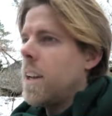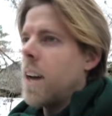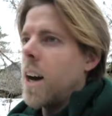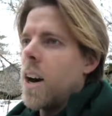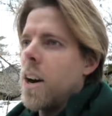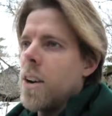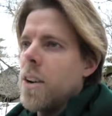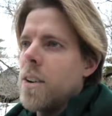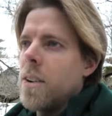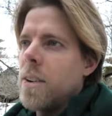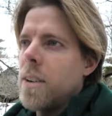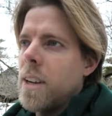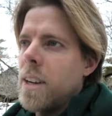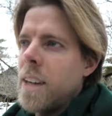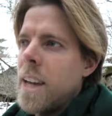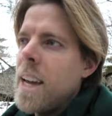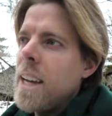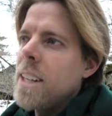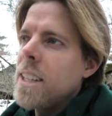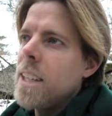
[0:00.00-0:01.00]
are
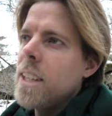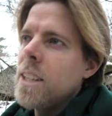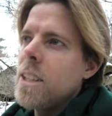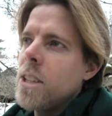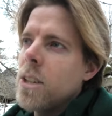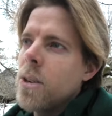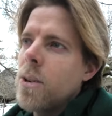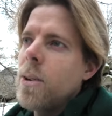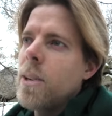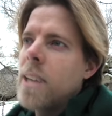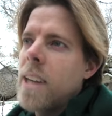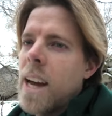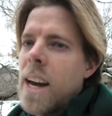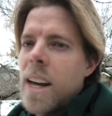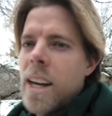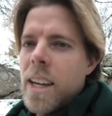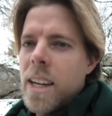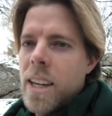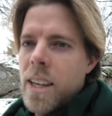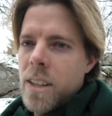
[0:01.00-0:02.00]
an 18-year-old
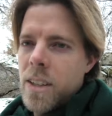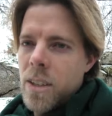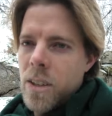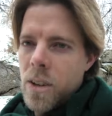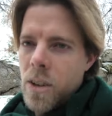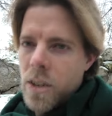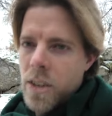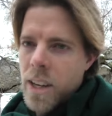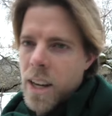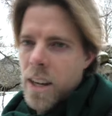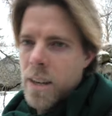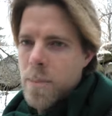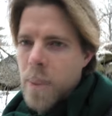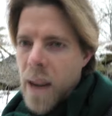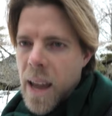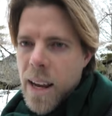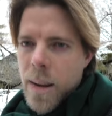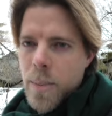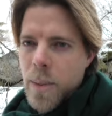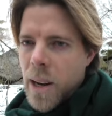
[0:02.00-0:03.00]
guy and you look at
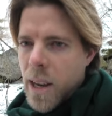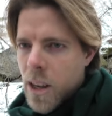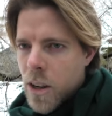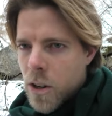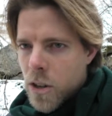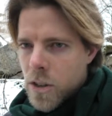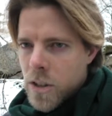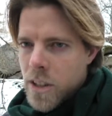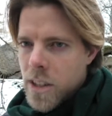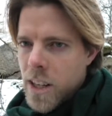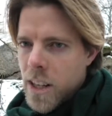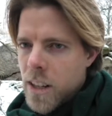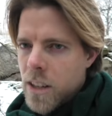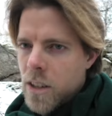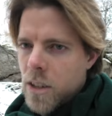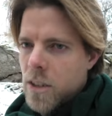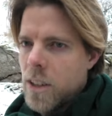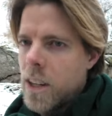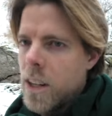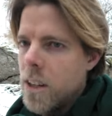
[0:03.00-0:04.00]
blackpilling
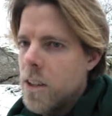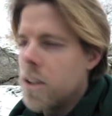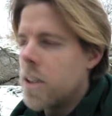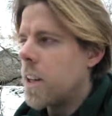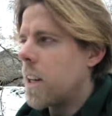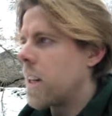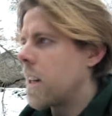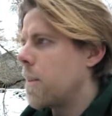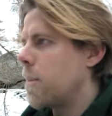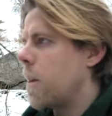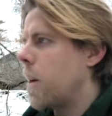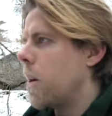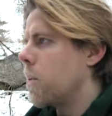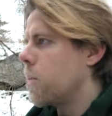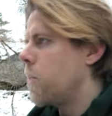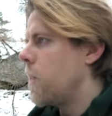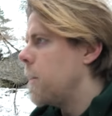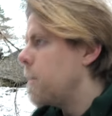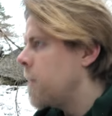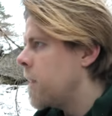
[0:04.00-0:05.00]
content on the internet
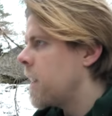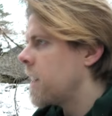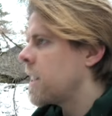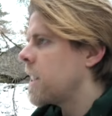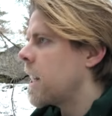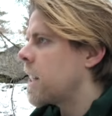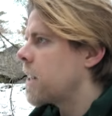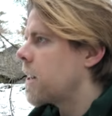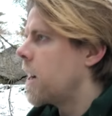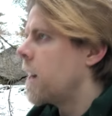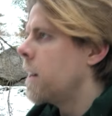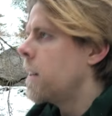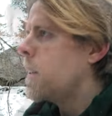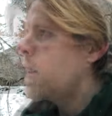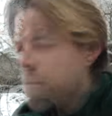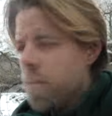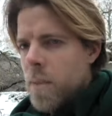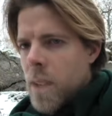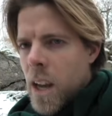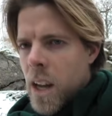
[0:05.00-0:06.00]
about women, etc.,
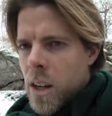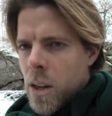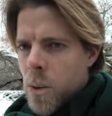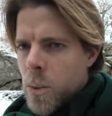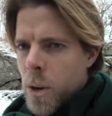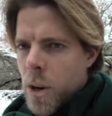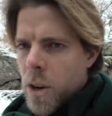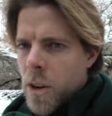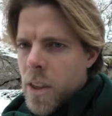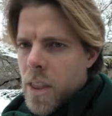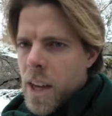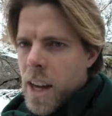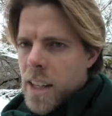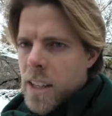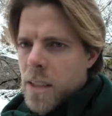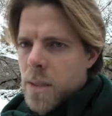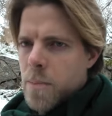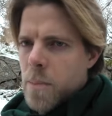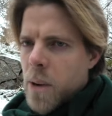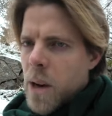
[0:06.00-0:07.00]
and you worry
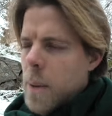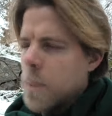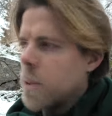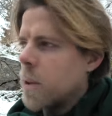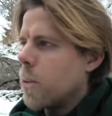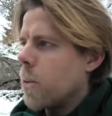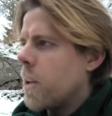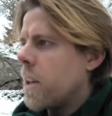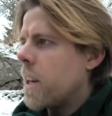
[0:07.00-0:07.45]
that perhaps I will